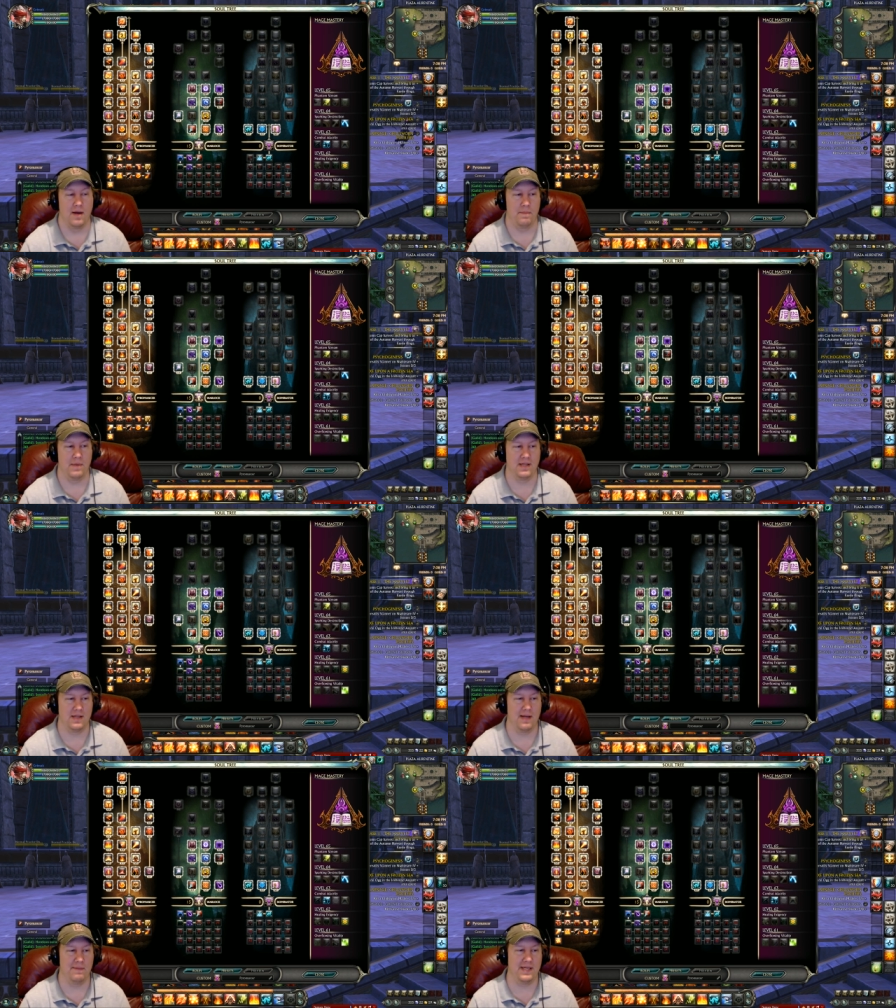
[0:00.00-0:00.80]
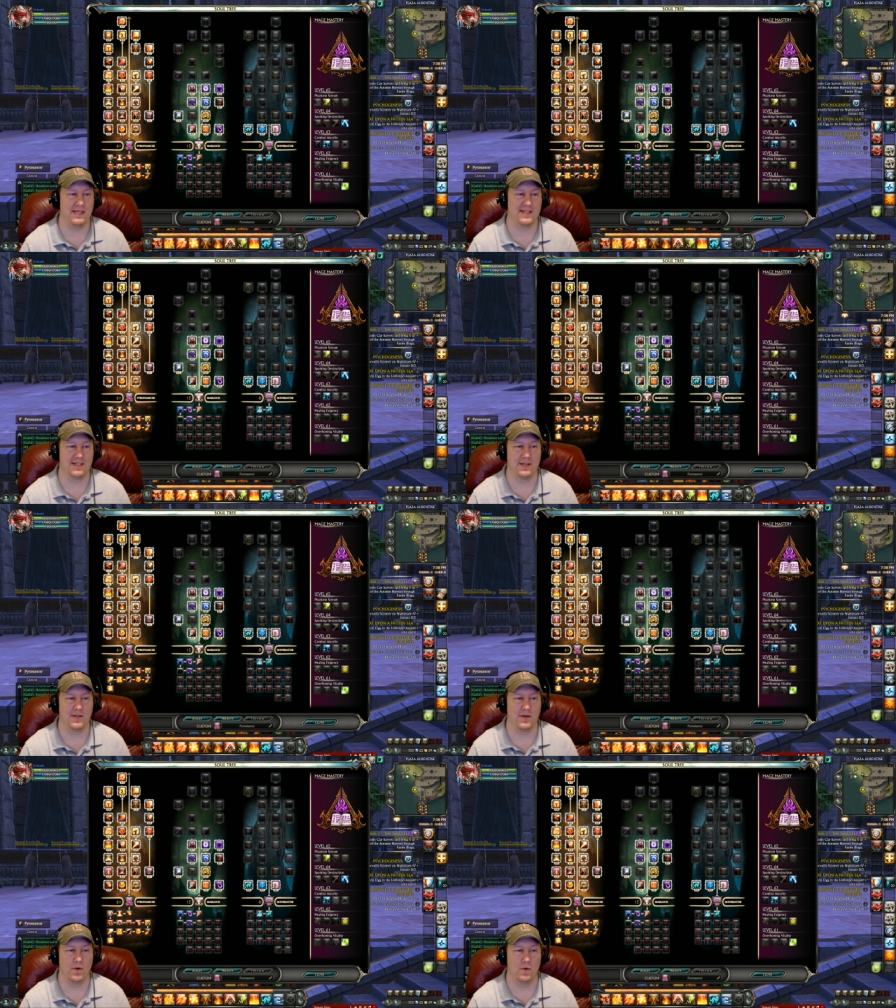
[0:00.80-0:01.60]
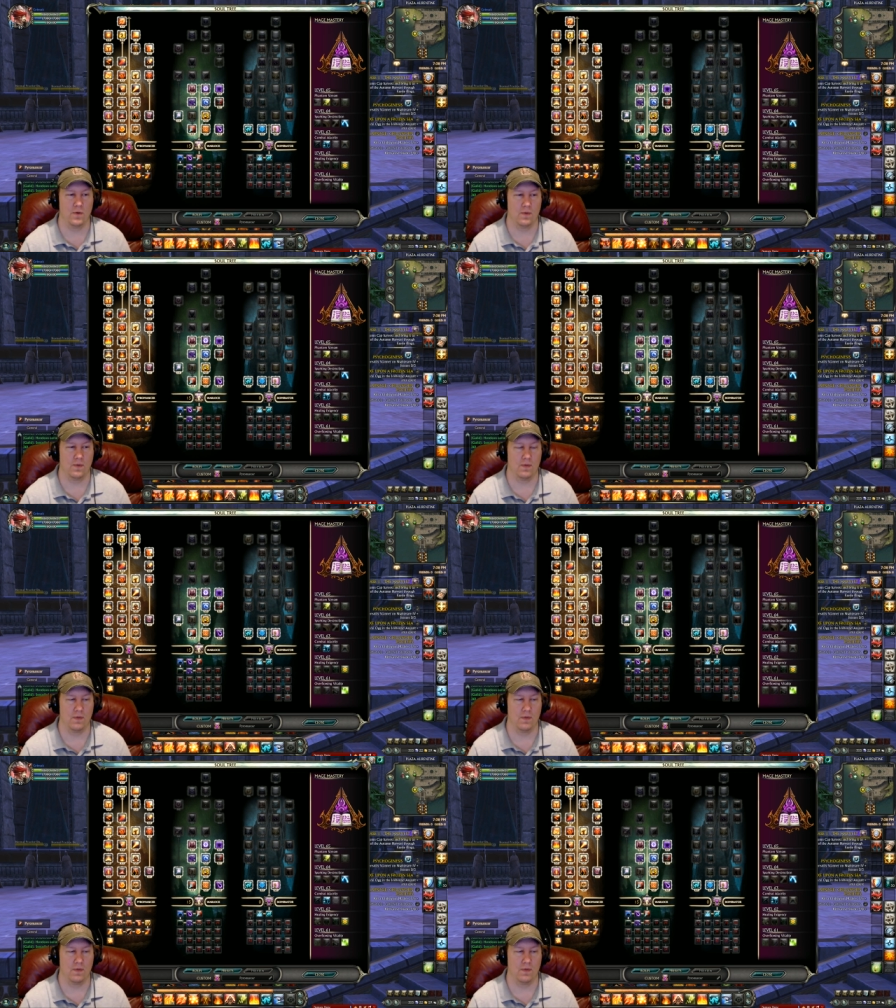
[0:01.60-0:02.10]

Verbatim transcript: But let me tell you,